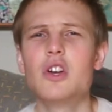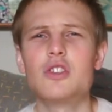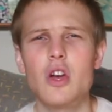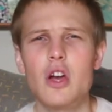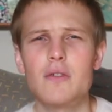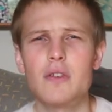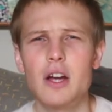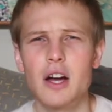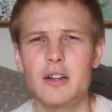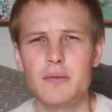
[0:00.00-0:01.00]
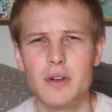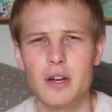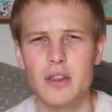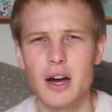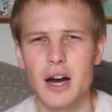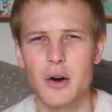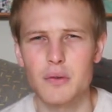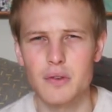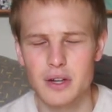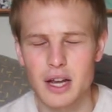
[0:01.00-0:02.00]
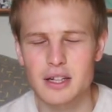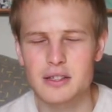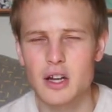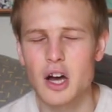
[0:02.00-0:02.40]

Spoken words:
So hopefully I can figure that out for next